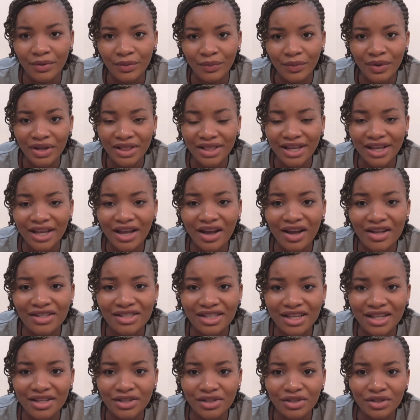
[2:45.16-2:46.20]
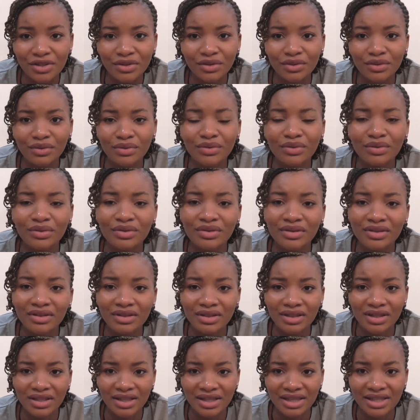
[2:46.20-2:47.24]
When they got into
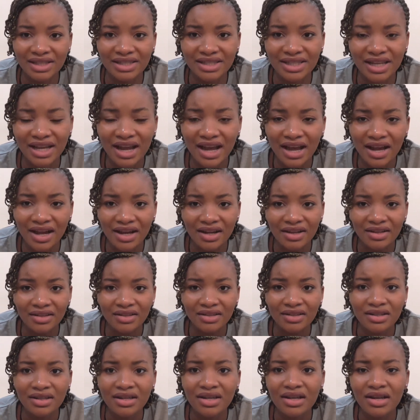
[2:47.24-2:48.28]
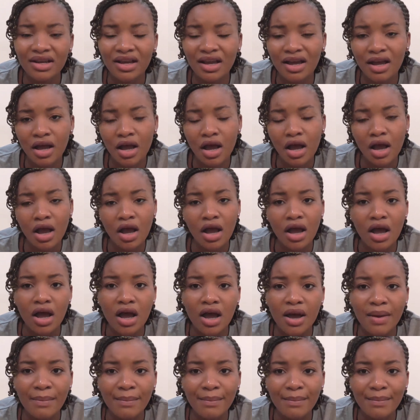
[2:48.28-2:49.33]
his car,
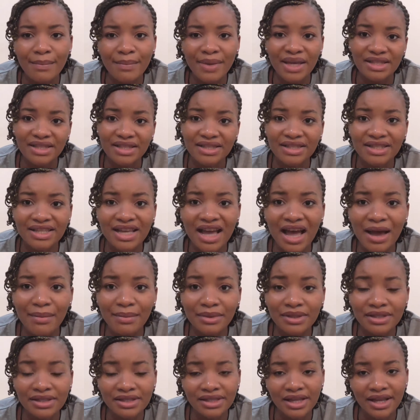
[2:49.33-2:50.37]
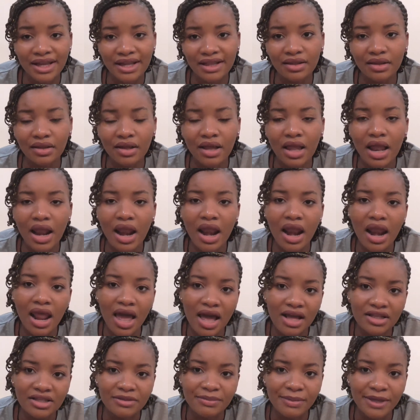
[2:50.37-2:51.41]
Mrs. Gabby said,
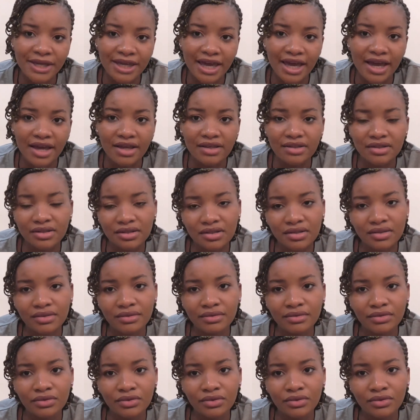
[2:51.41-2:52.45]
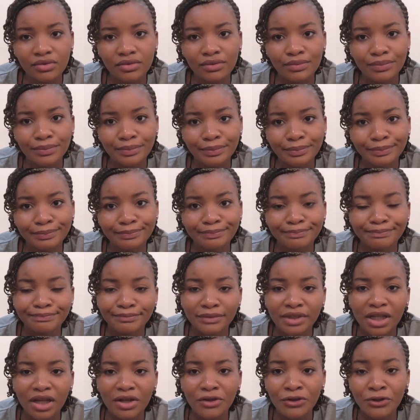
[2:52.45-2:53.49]
"Let me guess.
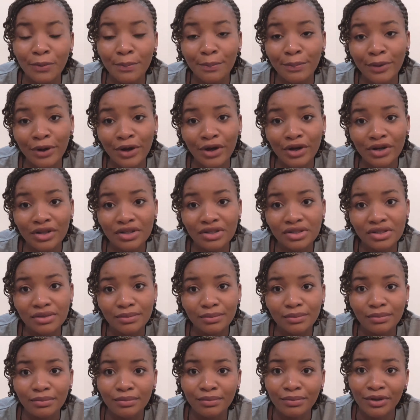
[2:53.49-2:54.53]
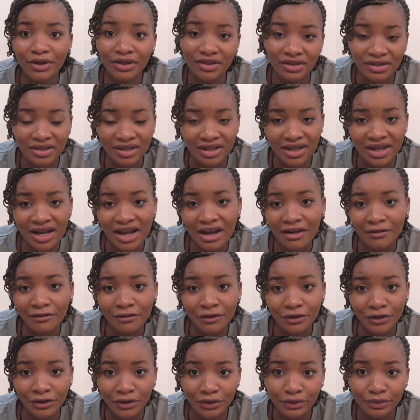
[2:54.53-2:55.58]
Your boss bought the car
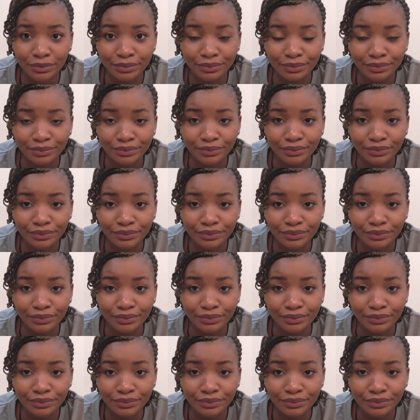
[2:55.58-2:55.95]
for you."